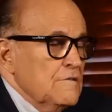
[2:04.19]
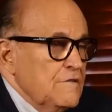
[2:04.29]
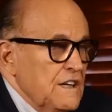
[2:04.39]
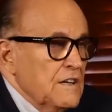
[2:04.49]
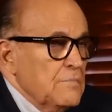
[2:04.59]

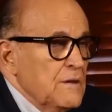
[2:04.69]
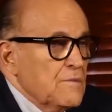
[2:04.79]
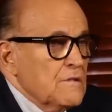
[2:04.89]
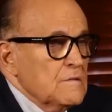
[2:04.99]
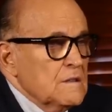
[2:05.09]
feeding
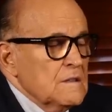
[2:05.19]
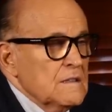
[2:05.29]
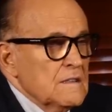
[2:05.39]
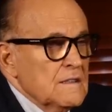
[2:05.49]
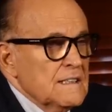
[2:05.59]
people,
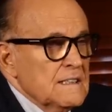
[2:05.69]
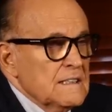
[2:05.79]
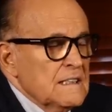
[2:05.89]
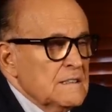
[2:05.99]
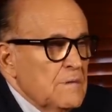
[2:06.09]

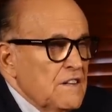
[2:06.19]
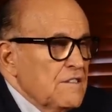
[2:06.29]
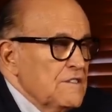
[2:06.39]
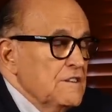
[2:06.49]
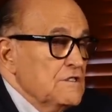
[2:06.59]
and
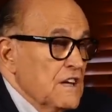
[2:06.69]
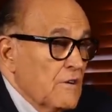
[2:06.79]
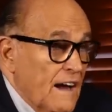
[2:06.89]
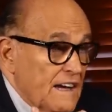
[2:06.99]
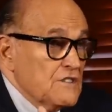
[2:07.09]
basically the
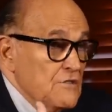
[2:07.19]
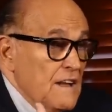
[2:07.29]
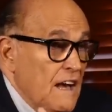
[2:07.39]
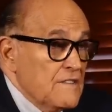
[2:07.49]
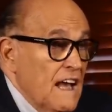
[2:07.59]
general
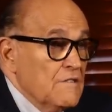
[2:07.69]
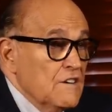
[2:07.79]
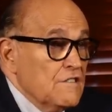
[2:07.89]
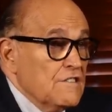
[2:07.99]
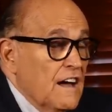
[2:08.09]
attitude you have to have
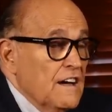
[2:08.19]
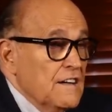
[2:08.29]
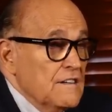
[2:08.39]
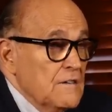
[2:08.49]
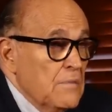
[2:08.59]
in
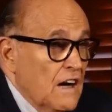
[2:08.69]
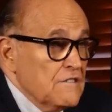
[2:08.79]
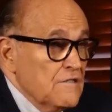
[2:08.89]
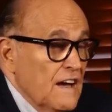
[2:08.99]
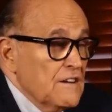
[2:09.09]
society, the
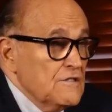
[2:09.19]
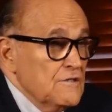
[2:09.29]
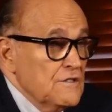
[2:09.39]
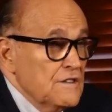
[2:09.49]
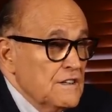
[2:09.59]
positive
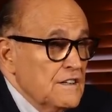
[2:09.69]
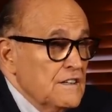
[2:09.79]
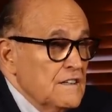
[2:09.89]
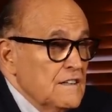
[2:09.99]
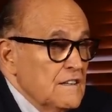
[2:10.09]
attitude that you need.